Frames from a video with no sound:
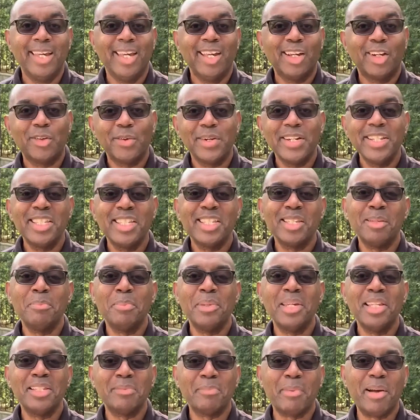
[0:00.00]
Grace and
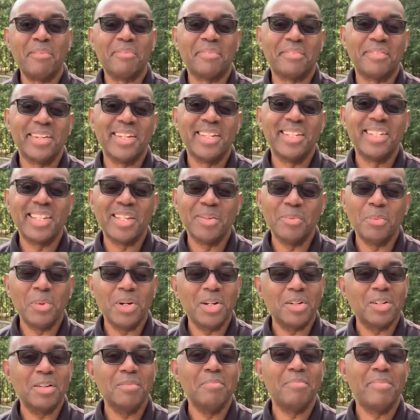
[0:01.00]
peace, my friends, and
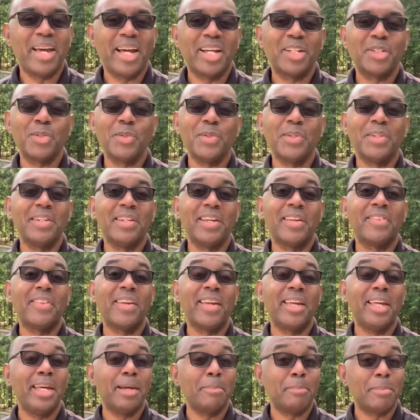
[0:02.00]
welcome back to another
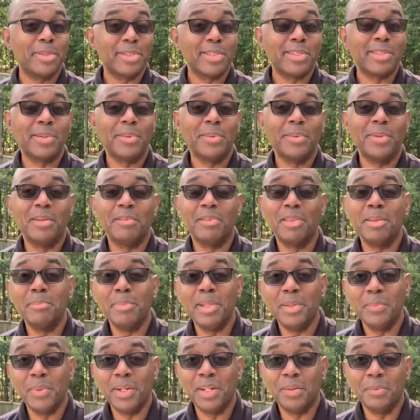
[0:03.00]
episode of the
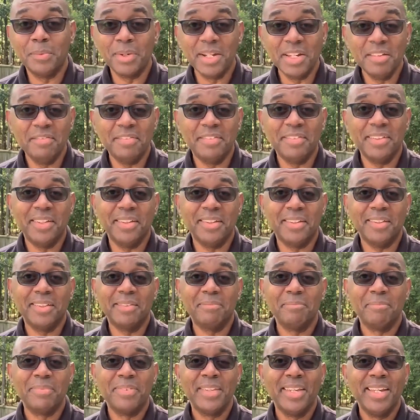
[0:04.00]
Midweek Refill.
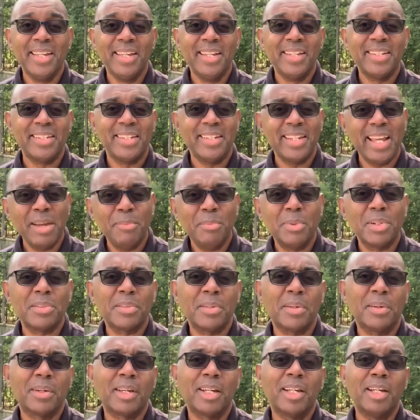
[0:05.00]
Today, we're
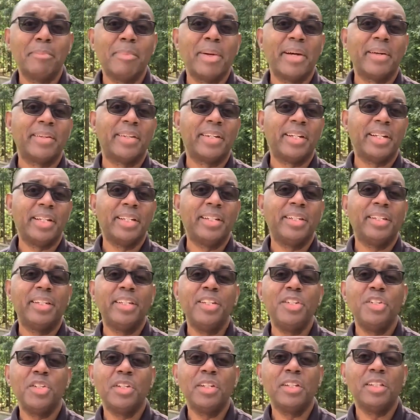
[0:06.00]
talking about
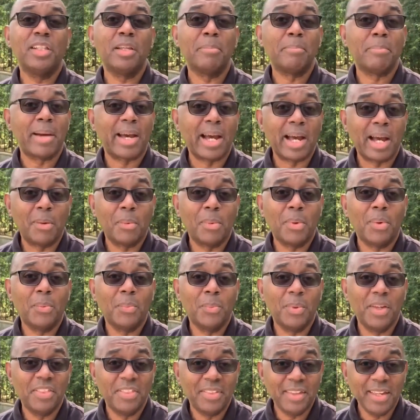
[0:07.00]
unleashing the power
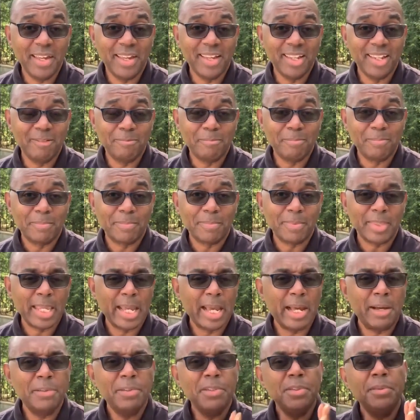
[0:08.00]
within,
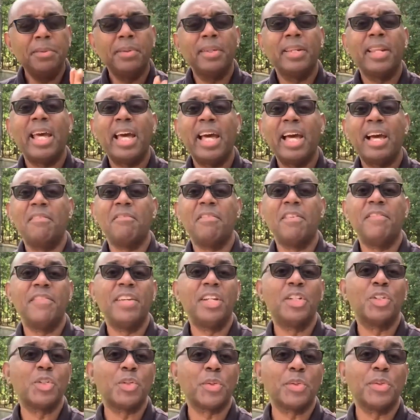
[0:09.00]
how you can have a
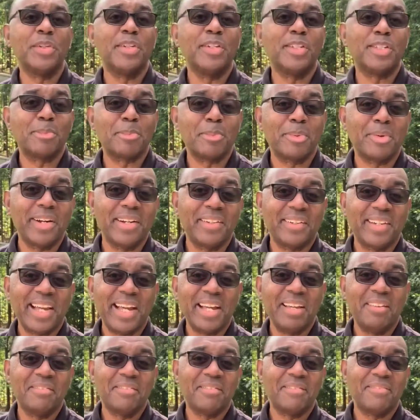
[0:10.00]
victorious prayer life.